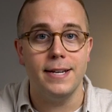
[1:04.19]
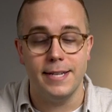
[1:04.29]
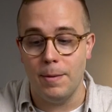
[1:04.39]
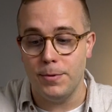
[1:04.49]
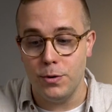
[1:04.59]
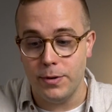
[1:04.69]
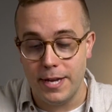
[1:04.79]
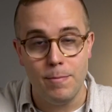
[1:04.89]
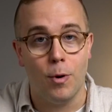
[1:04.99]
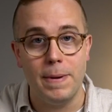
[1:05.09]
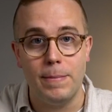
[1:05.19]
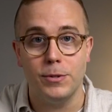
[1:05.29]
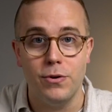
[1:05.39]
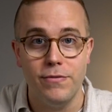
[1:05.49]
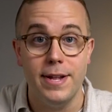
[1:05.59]
to help you get more people
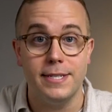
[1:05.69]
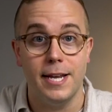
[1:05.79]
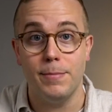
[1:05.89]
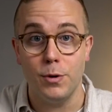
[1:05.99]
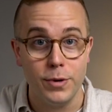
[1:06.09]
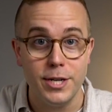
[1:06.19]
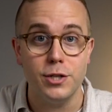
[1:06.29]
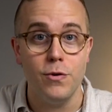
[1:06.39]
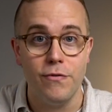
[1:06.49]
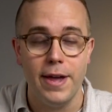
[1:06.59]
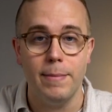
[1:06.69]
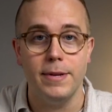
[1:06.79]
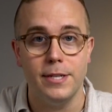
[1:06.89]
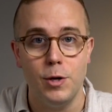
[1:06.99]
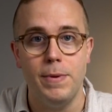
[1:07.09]
to events, to help you reach new
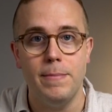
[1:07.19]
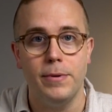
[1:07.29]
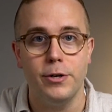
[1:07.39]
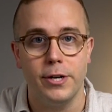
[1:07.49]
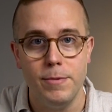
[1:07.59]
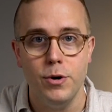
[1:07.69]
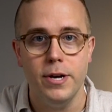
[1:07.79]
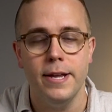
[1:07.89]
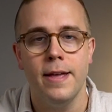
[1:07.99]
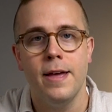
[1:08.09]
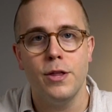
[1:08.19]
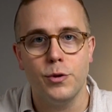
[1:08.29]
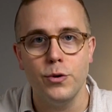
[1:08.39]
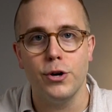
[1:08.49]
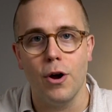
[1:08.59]
families and new people in your community
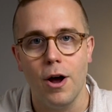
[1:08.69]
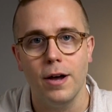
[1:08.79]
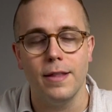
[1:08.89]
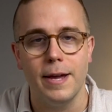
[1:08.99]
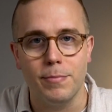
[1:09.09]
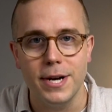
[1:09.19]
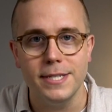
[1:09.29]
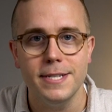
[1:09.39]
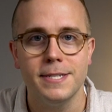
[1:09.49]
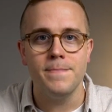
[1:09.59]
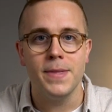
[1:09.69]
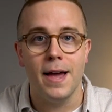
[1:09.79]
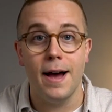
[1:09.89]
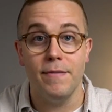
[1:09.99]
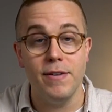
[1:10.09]
through your online presence.
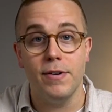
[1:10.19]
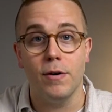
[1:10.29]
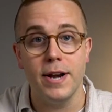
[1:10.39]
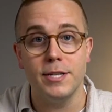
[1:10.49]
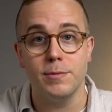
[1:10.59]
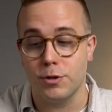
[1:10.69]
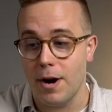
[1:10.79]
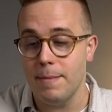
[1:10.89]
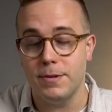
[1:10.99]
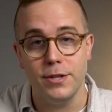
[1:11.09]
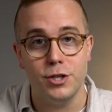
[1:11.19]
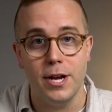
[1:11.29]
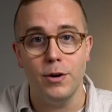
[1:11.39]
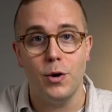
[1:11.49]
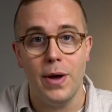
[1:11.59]
If you haven't already subscribed to the
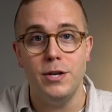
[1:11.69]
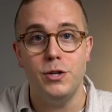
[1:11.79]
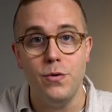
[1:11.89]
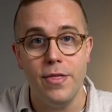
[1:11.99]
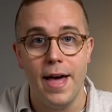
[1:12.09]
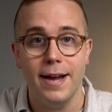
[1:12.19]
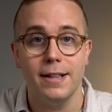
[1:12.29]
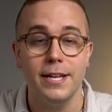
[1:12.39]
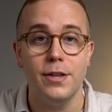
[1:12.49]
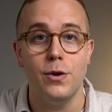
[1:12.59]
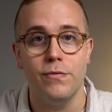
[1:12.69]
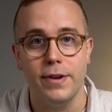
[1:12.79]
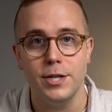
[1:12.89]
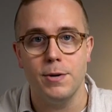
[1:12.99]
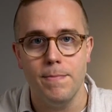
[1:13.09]
channel, go ahead and do that. Click the
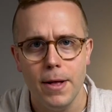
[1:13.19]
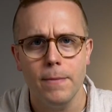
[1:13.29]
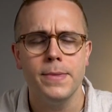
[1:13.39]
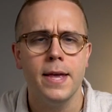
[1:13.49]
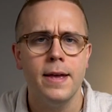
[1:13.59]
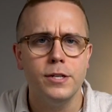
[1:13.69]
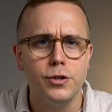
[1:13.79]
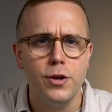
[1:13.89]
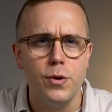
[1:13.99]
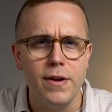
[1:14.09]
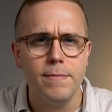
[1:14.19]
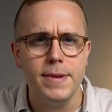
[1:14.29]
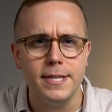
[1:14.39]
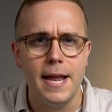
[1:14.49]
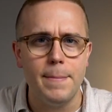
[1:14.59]
notification bell so that you never
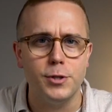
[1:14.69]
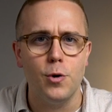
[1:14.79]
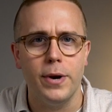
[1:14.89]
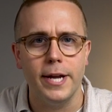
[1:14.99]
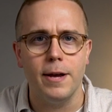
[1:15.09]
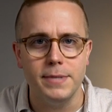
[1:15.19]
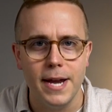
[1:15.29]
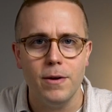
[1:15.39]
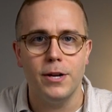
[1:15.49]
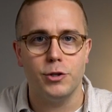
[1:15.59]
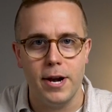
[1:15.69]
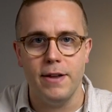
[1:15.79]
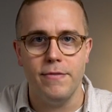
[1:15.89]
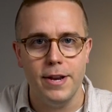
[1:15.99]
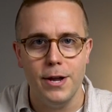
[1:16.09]
miss an episode when it comes out, a
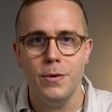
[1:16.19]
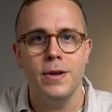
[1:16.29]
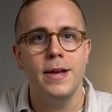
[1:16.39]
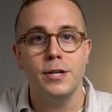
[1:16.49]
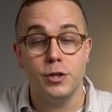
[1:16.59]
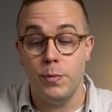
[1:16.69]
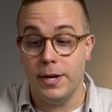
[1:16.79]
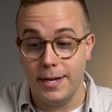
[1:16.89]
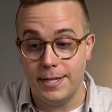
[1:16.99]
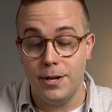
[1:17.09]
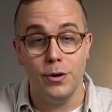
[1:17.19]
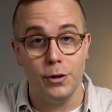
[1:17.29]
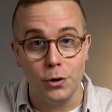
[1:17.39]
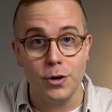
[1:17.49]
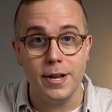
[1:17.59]
training video, so that we can continue to
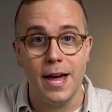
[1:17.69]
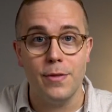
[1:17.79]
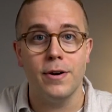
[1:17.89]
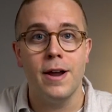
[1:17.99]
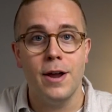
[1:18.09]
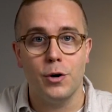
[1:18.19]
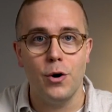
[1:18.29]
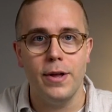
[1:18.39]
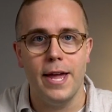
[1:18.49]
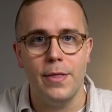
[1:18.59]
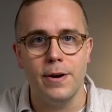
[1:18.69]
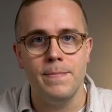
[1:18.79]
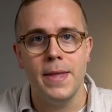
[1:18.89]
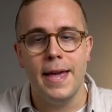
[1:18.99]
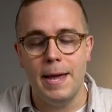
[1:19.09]
learn together, grow together,
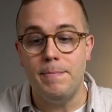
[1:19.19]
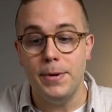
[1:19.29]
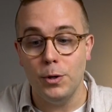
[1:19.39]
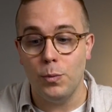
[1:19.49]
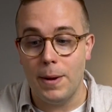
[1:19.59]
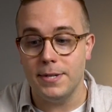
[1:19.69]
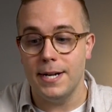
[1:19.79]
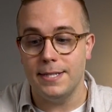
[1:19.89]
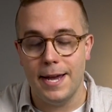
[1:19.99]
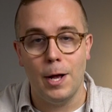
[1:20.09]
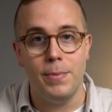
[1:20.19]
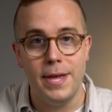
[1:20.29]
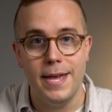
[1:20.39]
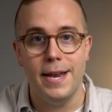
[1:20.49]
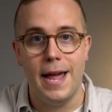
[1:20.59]
and build websites that help
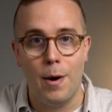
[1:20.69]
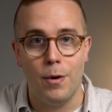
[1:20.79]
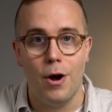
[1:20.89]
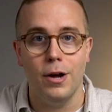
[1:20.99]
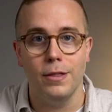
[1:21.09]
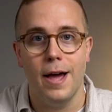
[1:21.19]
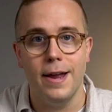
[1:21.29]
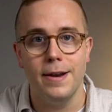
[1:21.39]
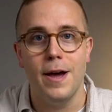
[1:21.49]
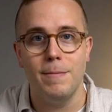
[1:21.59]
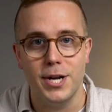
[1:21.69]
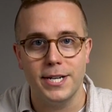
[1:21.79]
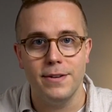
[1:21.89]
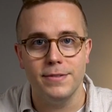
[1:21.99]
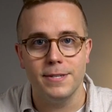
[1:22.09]
hit our online
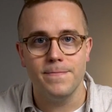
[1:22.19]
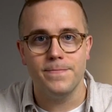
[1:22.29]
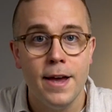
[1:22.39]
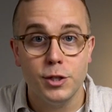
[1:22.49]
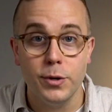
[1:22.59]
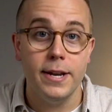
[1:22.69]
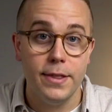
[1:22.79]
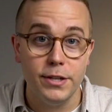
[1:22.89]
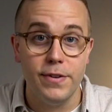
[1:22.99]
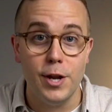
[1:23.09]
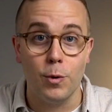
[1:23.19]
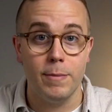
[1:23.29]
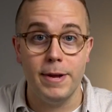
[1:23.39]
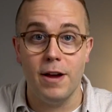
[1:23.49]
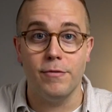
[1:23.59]
objectives. So again, in this video, we're going
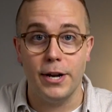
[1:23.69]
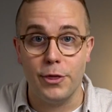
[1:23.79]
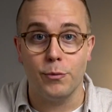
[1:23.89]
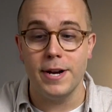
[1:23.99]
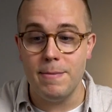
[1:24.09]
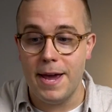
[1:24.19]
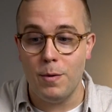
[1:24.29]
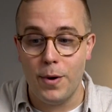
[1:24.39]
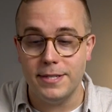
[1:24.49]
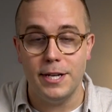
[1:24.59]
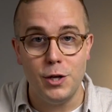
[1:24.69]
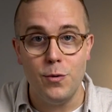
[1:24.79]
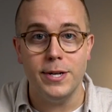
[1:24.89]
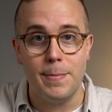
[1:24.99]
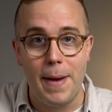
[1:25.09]
to be covering 3 main ways that
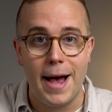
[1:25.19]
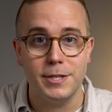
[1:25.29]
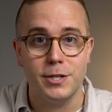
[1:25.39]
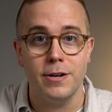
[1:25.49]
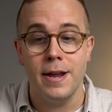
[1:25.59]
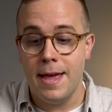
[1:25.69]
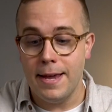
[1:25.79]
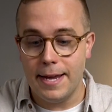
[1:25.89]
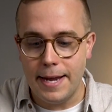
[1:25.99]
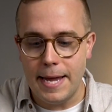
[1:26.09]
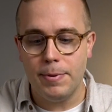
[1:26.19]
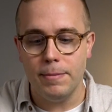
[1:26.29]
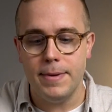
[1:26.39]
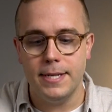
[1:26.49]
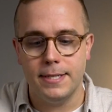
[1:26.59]
you as a pastor can
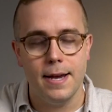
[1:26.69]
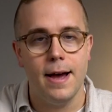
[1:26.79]
implement